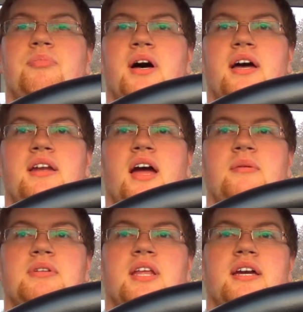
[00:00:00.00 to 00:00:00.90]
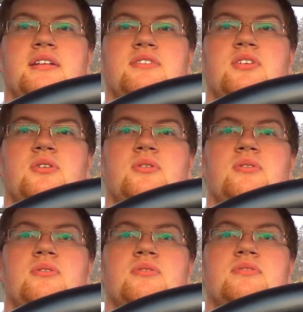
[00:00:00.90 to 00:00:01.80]
But I would like
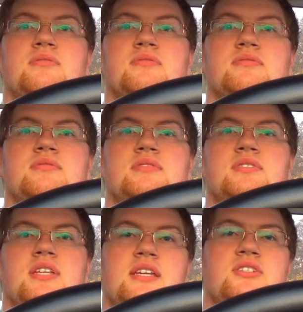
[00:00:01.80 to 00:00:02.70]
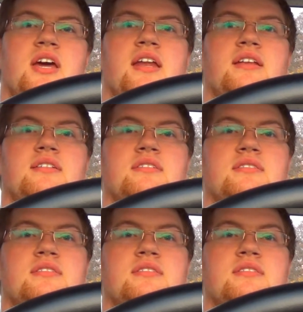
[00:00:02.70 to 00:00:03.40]
to dejet it